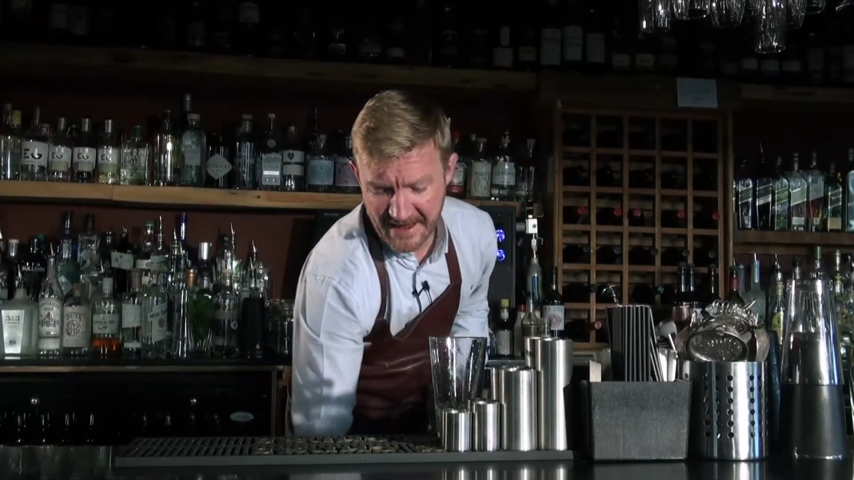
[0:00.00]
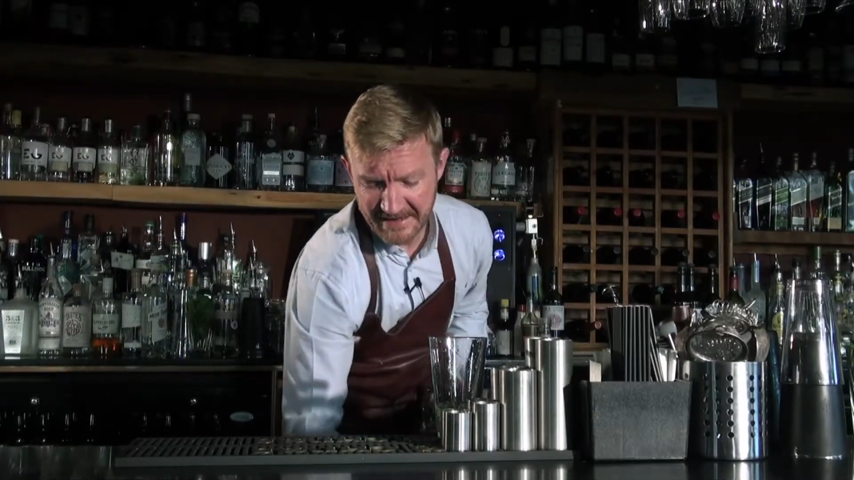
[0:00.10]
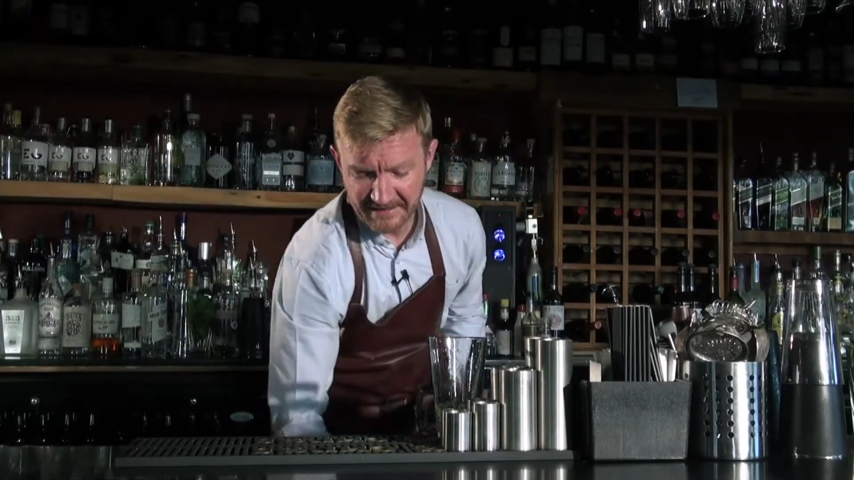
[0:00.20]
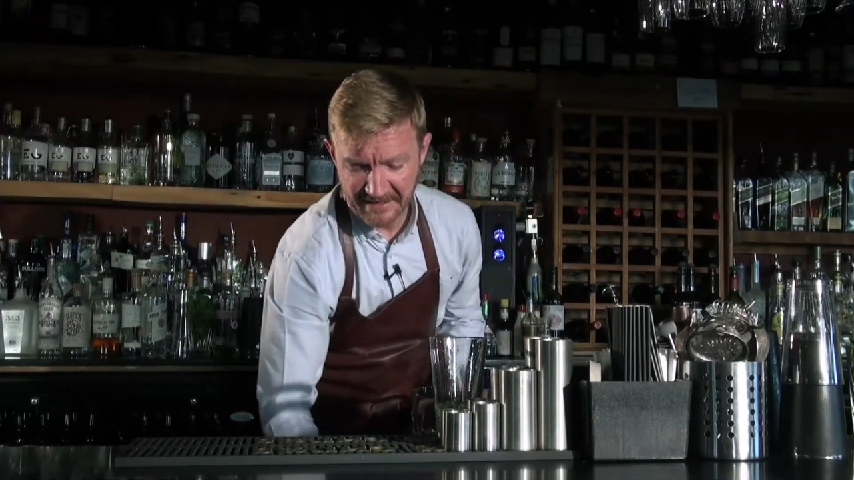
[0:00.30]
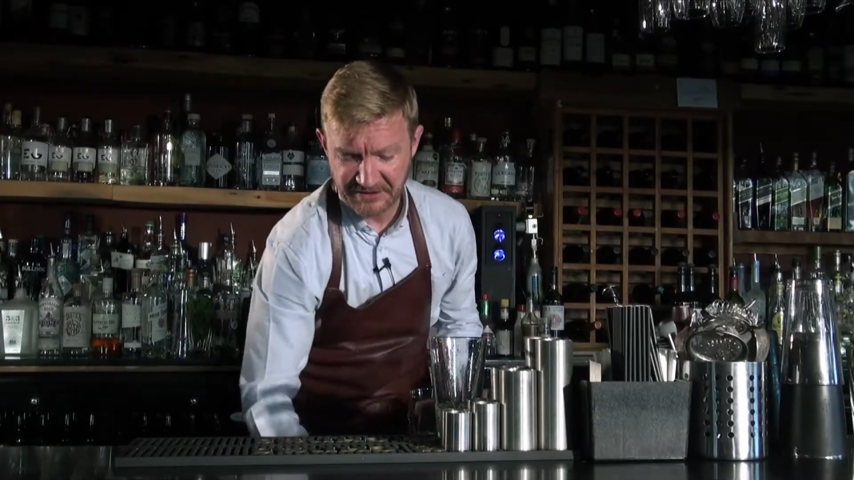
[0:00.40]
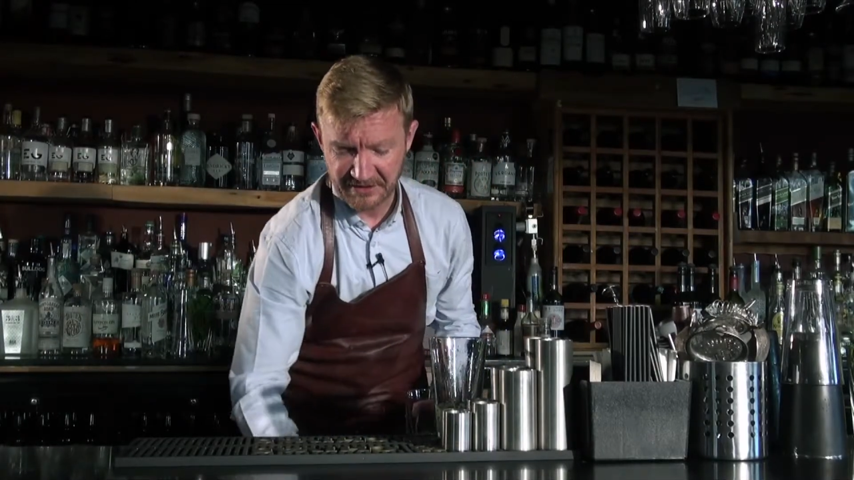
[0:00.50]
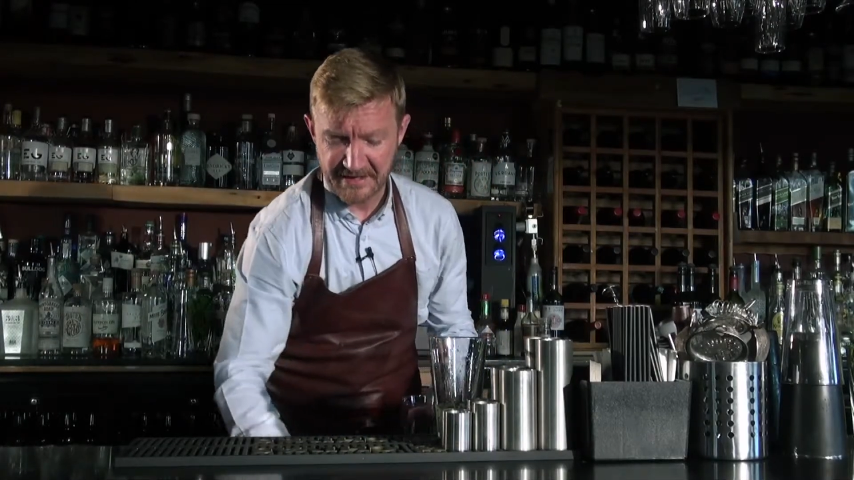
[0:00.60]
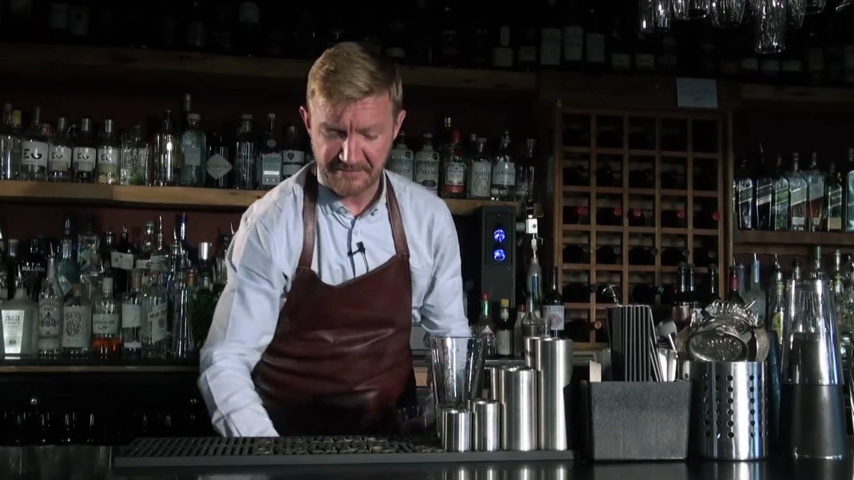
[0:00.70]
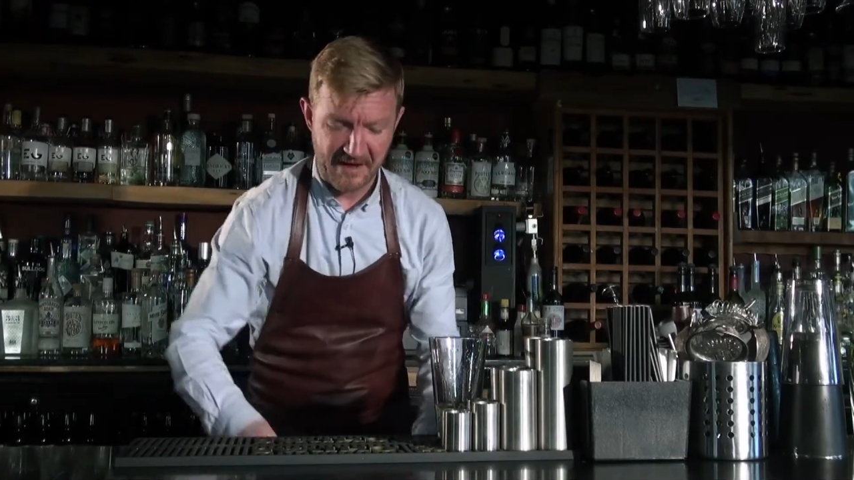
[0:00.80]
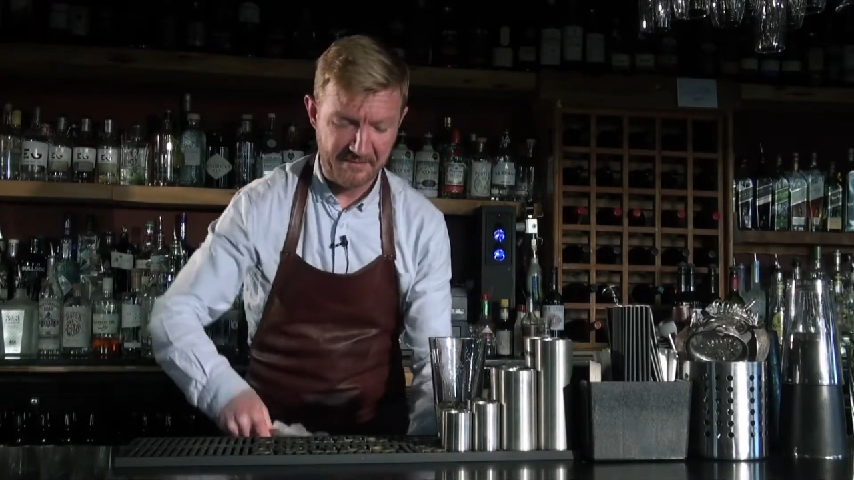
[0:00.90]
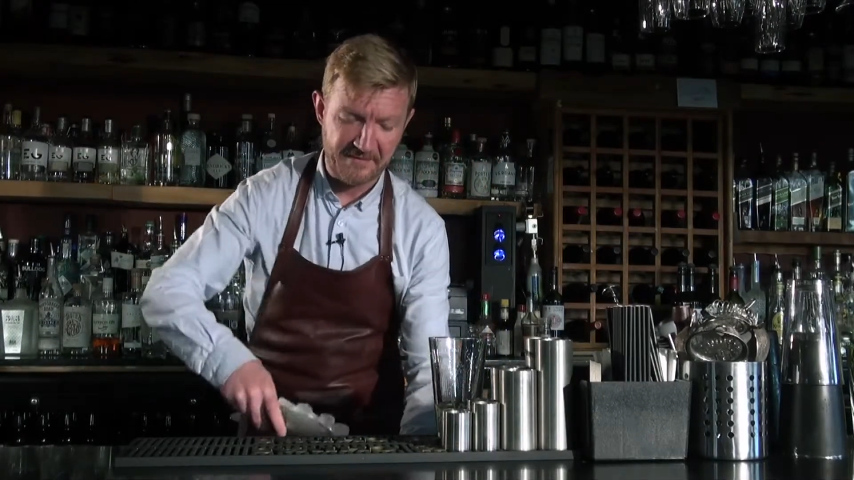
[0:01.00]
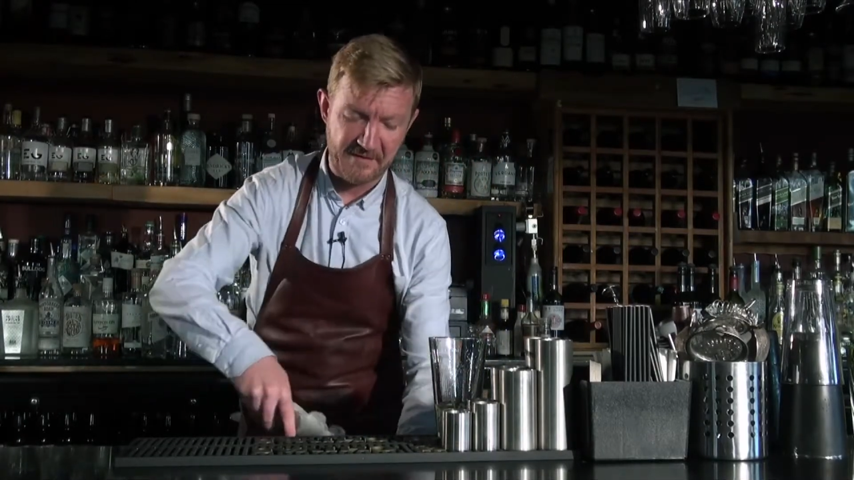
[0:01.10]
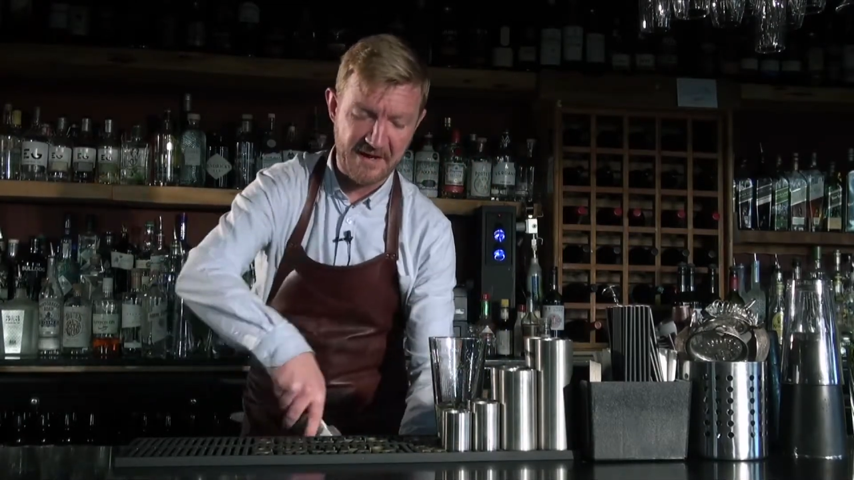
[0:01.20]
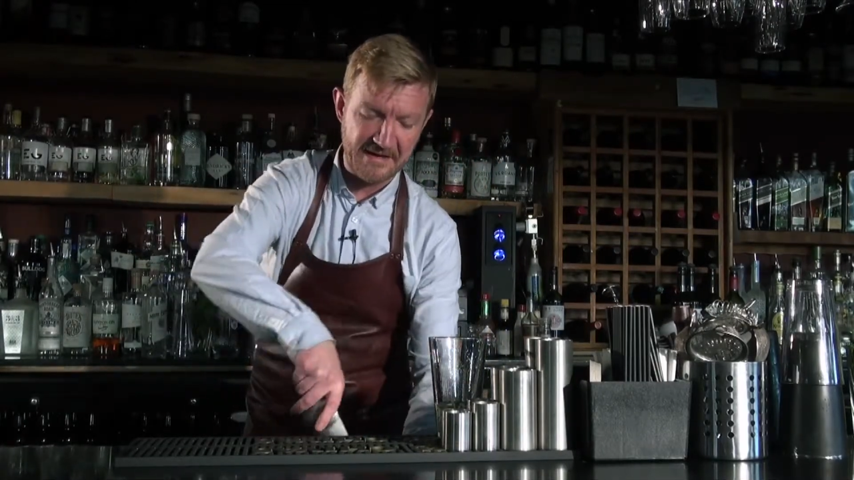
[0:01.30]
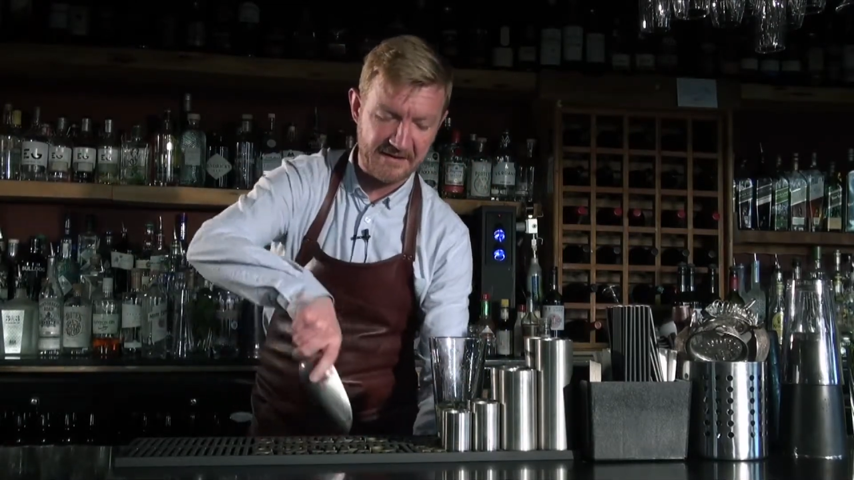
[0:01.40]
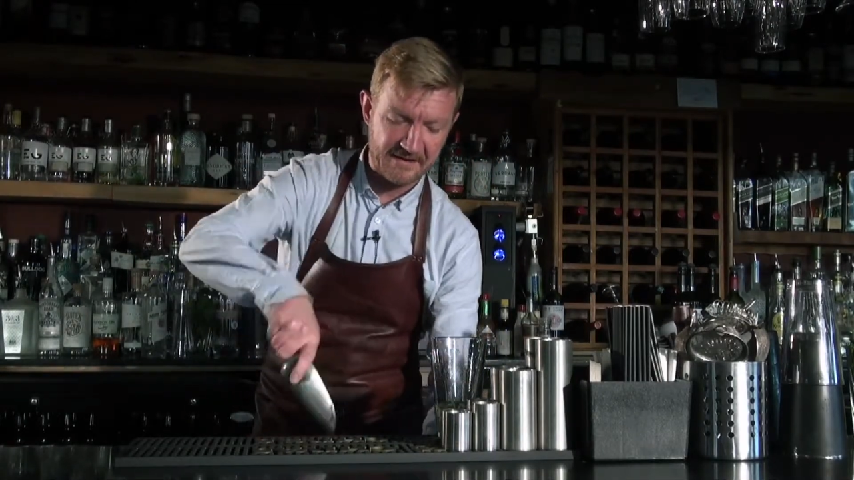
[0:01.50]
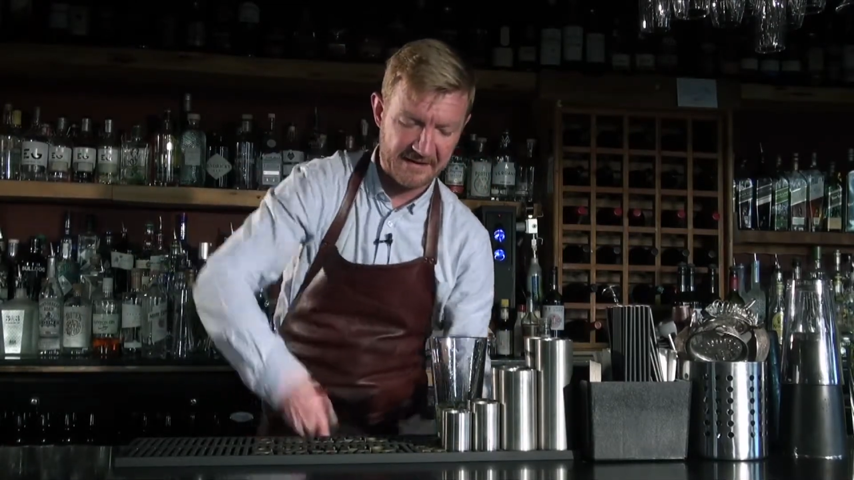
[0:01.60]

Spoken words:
Any glass you like, but I prefer mine